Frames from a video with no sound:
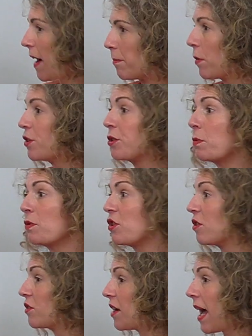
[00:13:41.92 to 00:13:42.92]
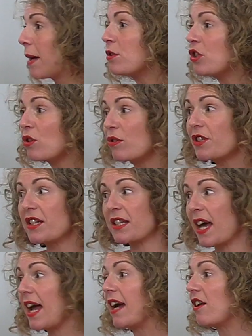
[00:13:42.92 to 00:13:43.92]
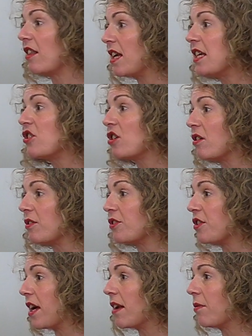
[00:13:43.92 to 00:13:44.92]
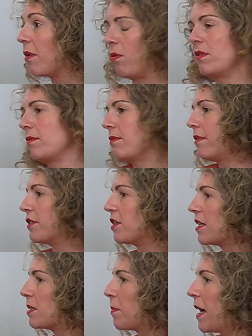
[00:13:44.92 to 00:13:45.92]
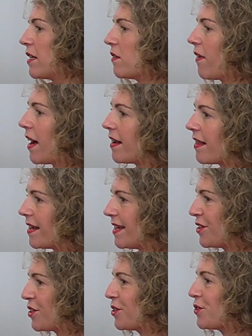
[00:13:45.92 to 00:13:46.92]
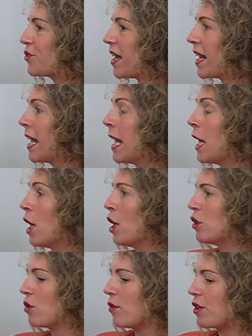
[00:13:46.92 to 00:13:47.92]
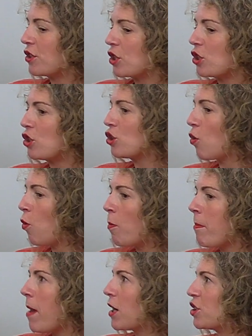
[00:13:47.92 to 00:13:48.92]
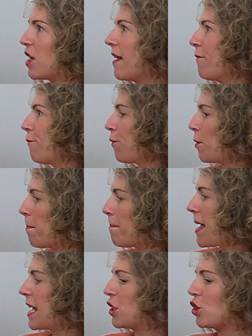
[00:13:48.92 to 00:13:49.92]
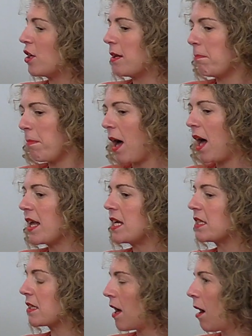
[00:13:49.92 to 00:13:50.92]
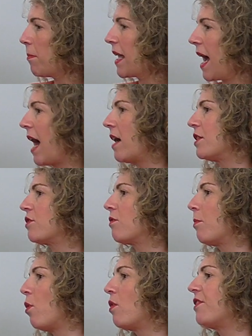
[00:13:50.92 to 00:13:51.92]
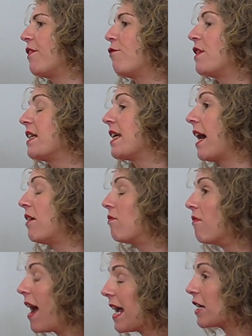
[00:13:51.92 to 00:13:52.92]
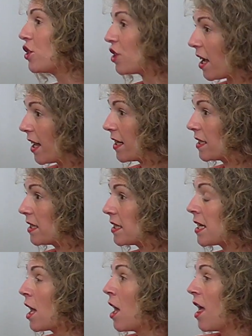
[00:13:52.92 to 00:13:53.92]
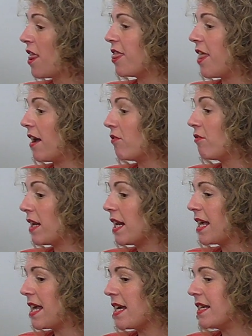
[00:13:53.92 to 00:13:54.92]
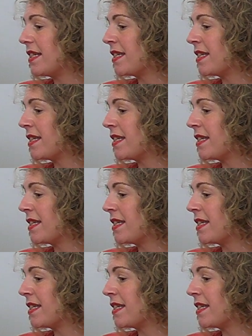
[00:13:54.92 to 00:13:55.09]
had multiple children. I was told, because I had 3 children, well, what do you expect? You've had 3 children. So there's just so much information and bias coming at us from all different directions that really